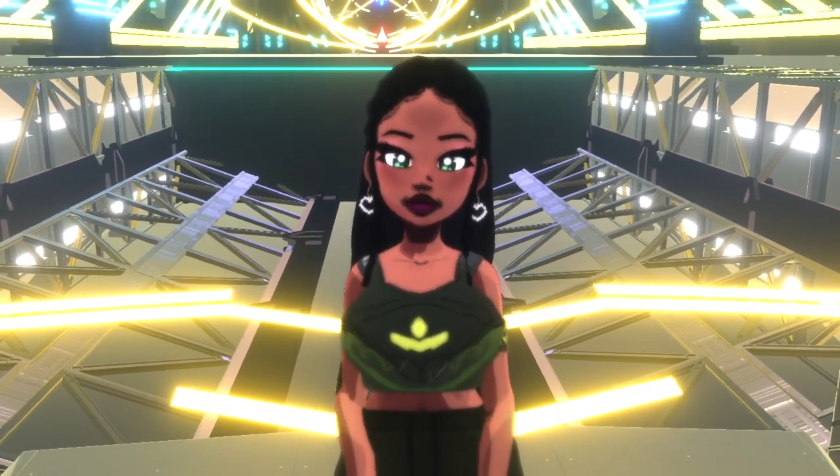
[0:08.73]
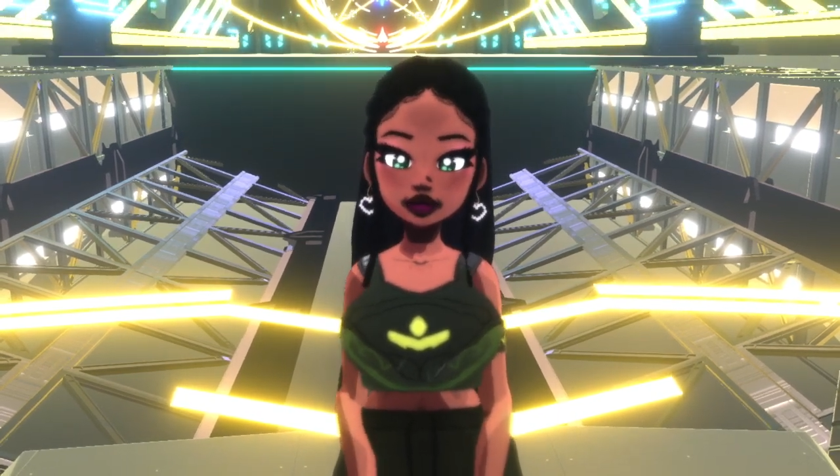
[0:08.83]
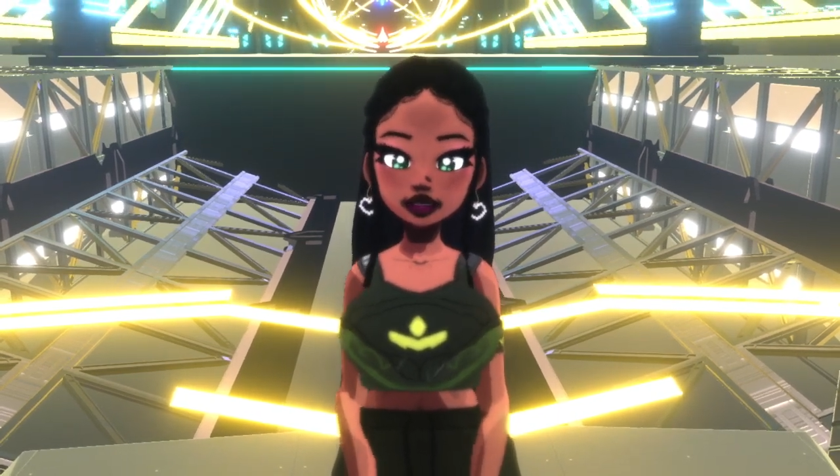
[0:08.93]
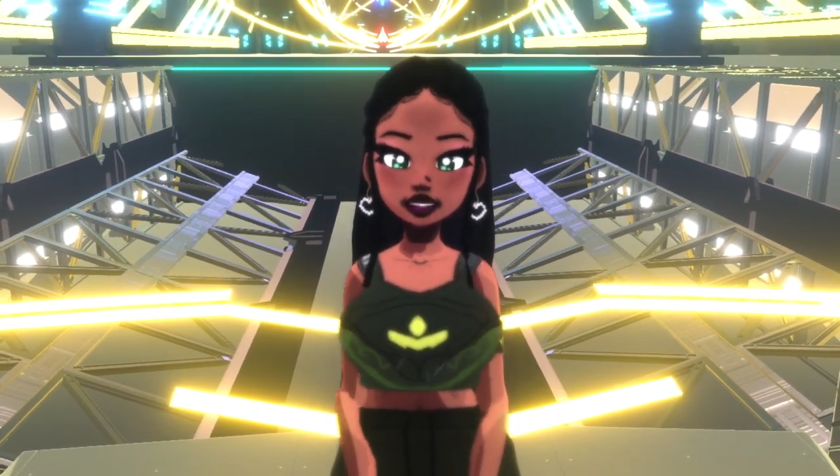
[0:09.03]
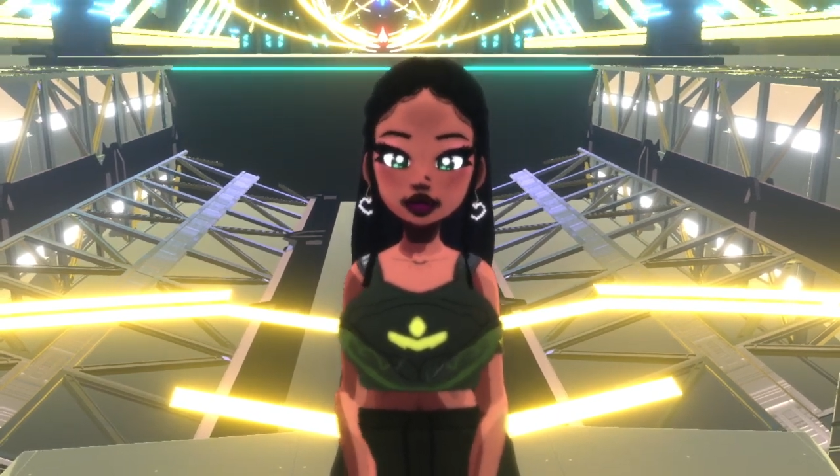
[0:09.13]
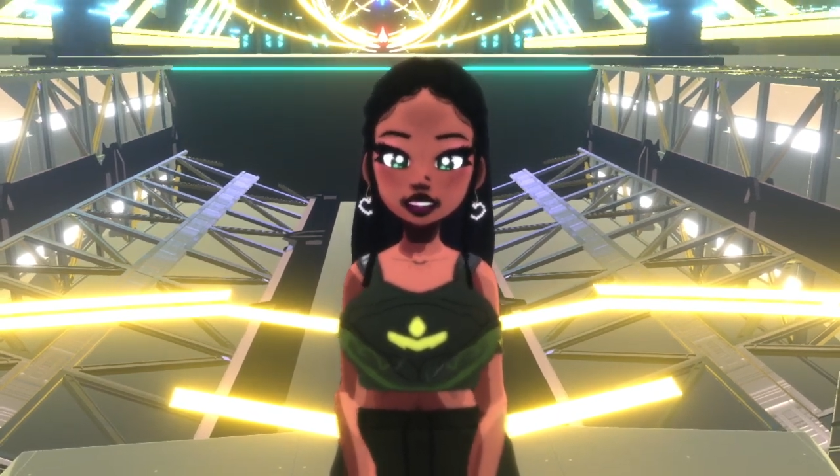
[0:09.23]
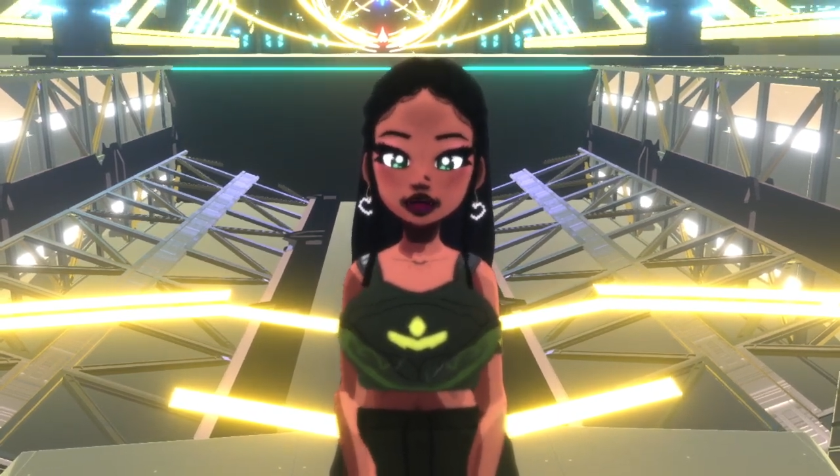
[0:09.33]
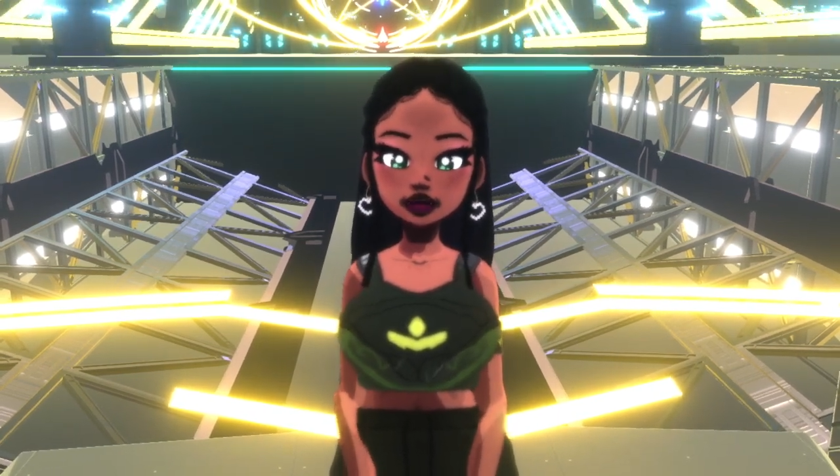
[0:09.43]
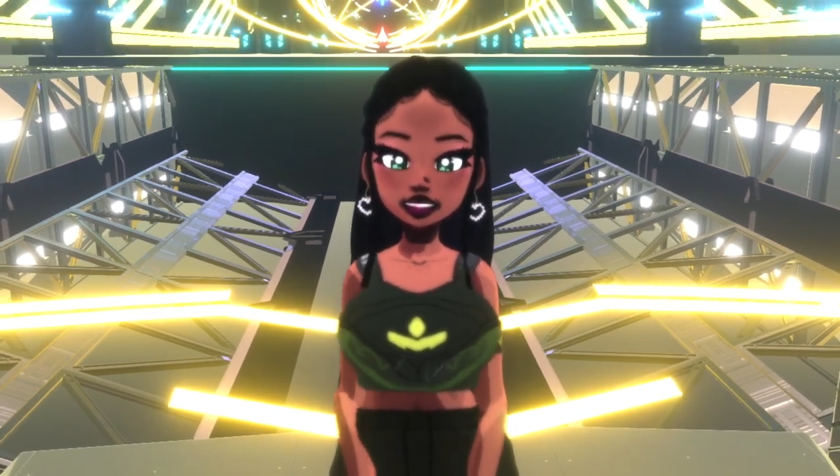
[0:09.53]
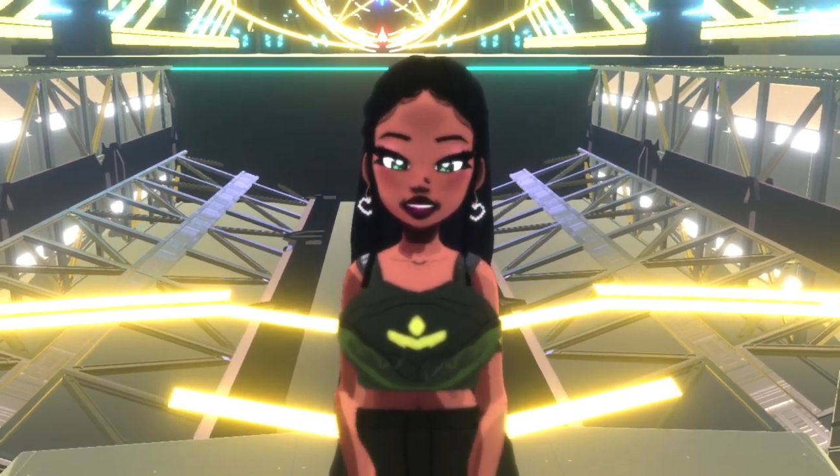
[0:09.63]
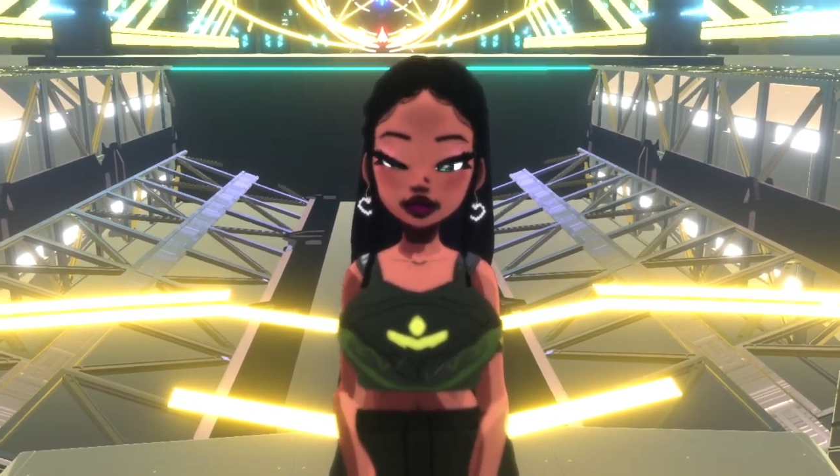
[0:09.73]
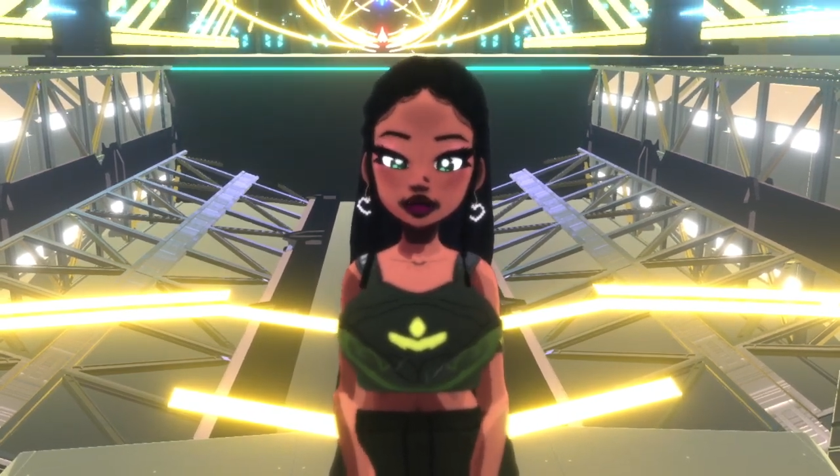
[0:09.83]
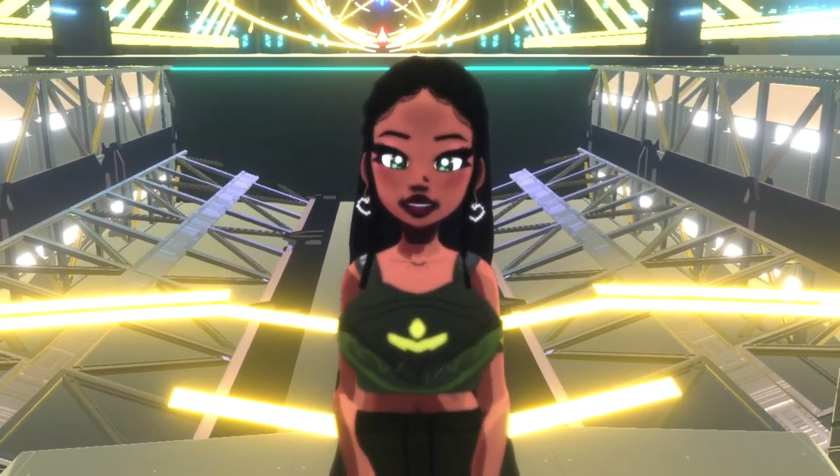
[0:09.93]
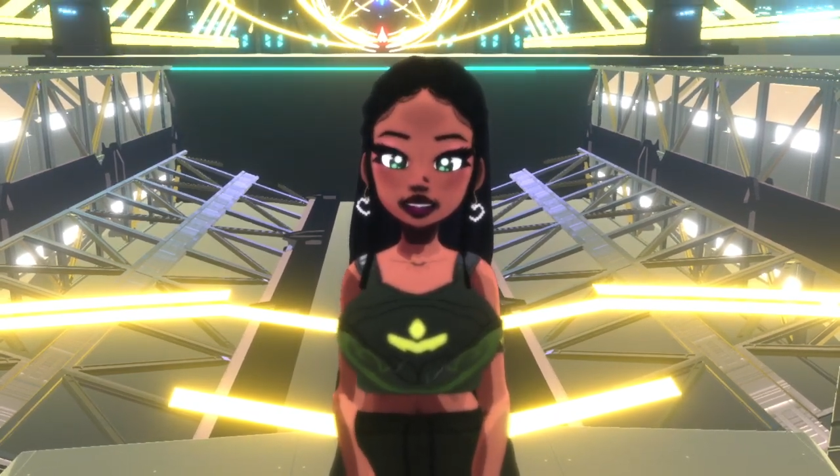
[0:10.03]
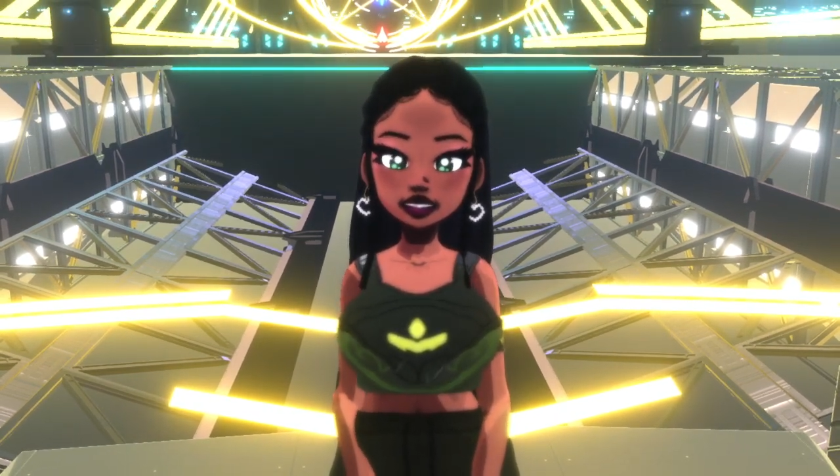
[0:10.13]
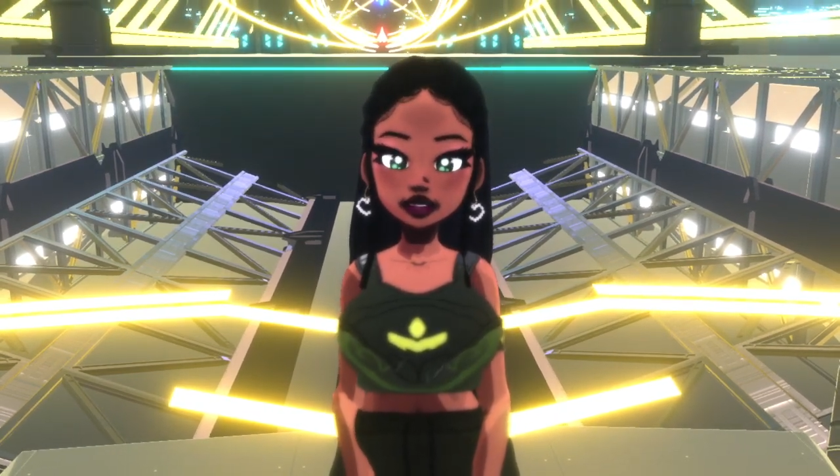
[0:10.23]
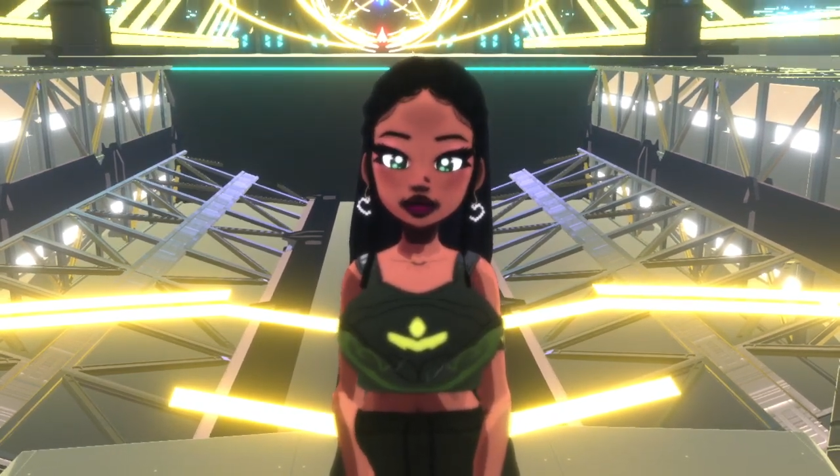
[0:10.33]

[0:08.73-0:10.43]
It is that time again.